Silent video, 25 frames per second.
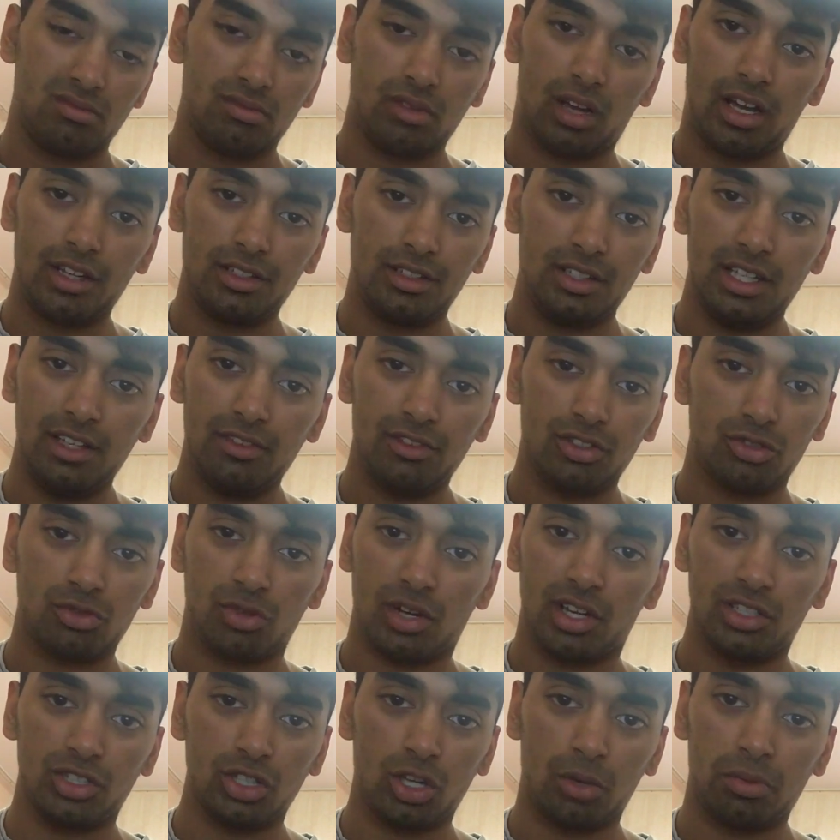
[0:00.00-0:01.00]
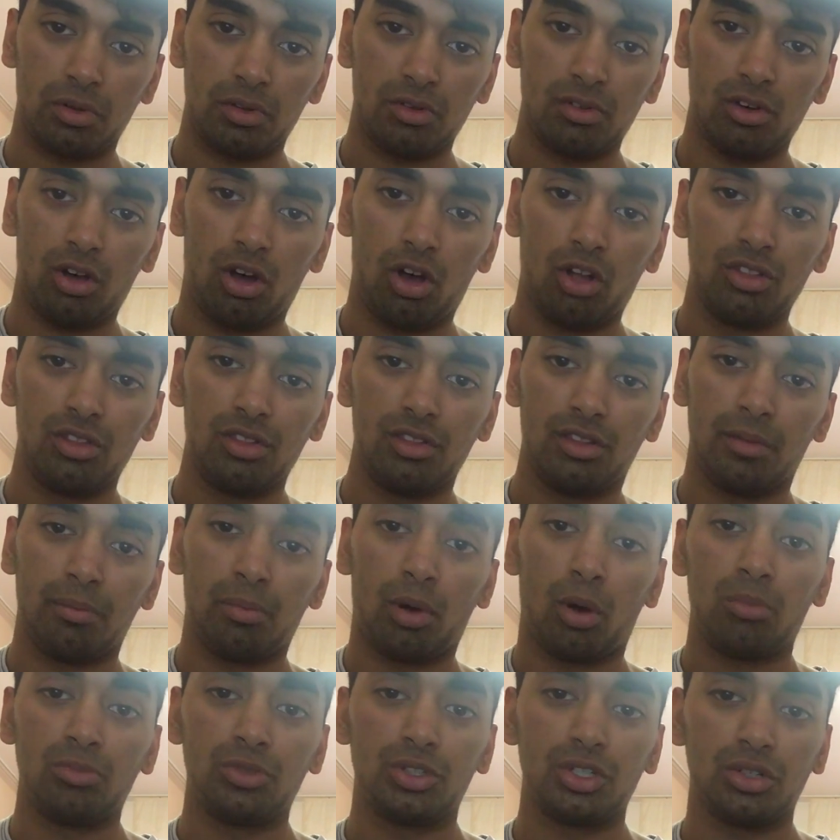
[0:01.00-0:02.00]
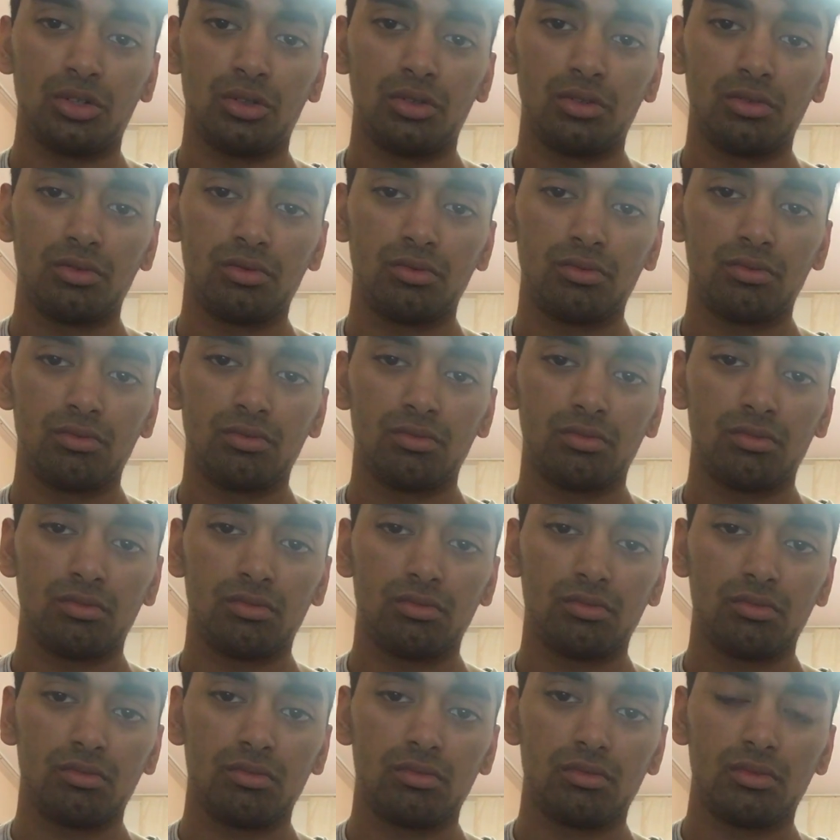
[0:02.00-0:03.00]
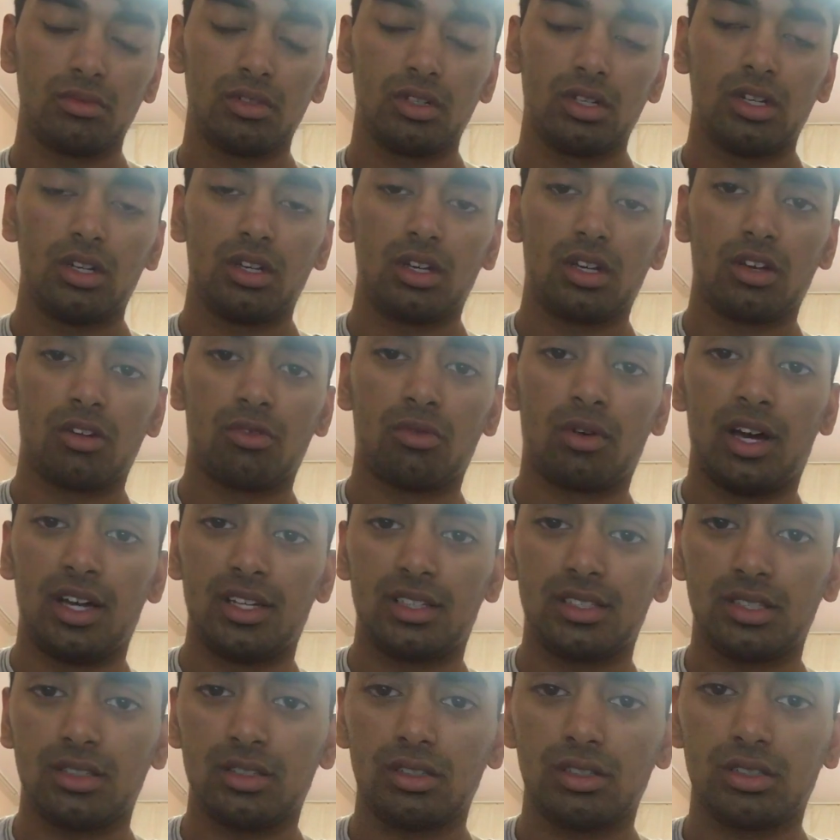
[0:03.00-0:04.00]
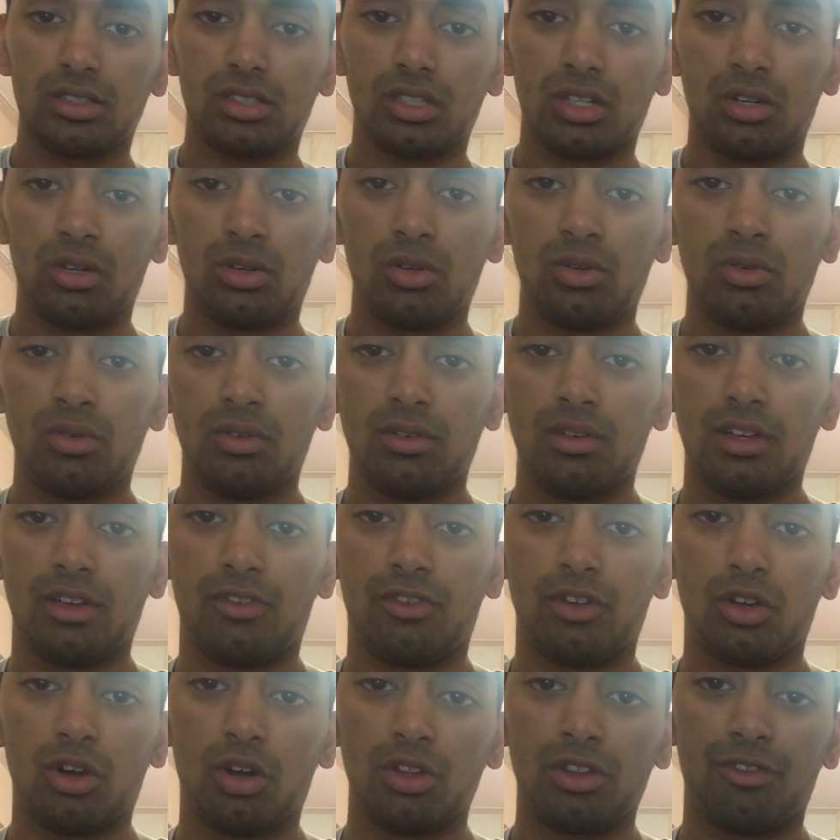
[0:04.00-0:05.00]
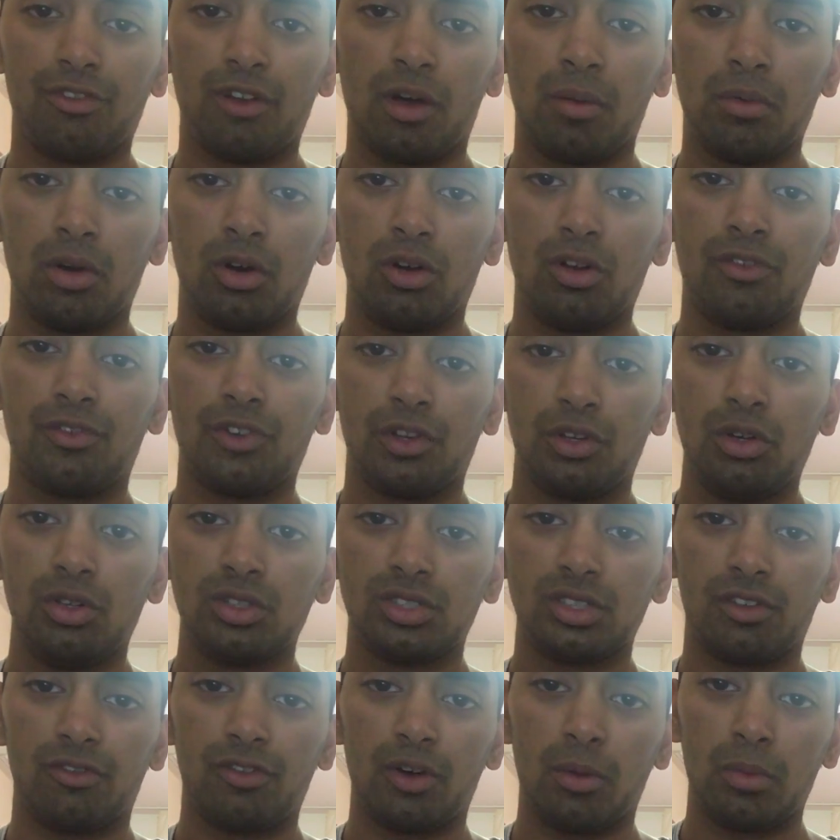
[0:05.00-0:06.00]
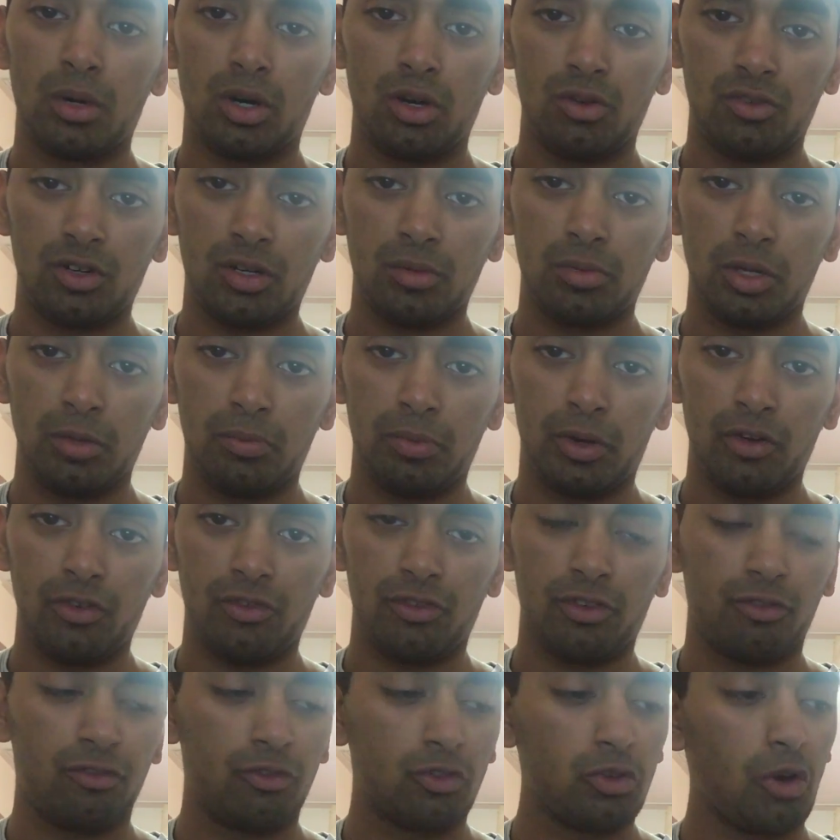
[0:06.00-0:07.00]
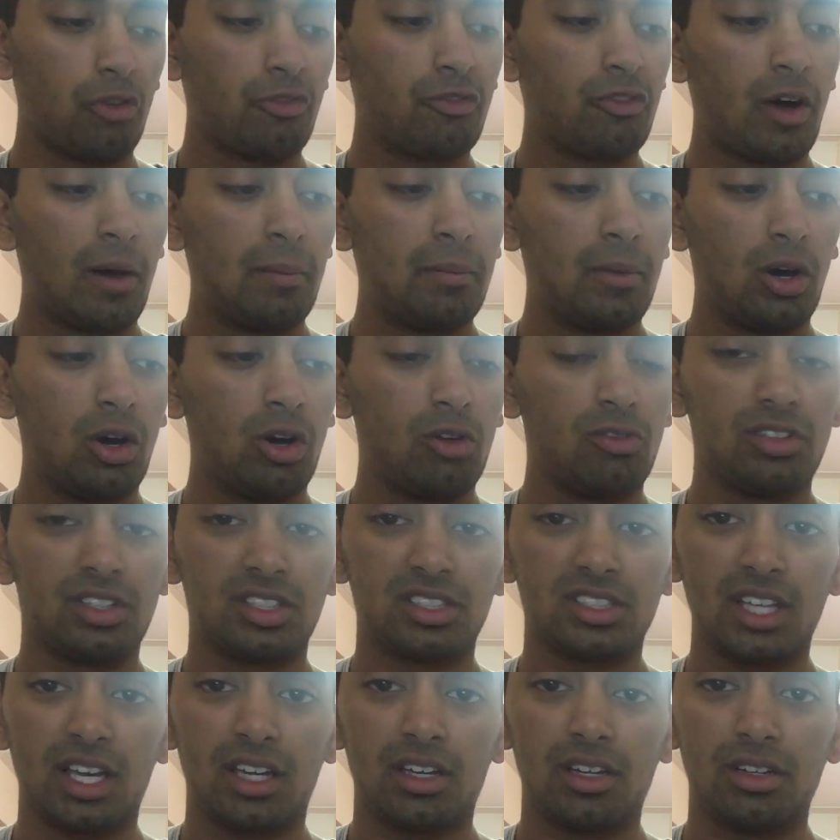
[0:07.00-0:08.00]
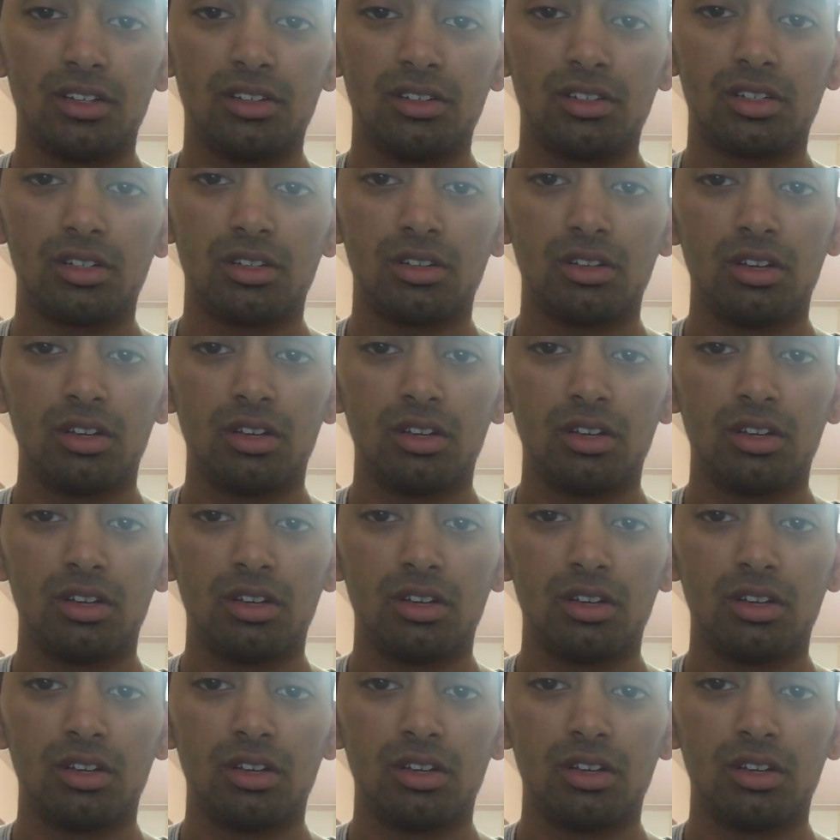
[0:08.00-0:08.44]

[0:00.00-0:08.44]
I leave the strings open on the bottom two. Right. So if you've got the thumb, if you're using the thumb over, you put your thumb over the 2nd.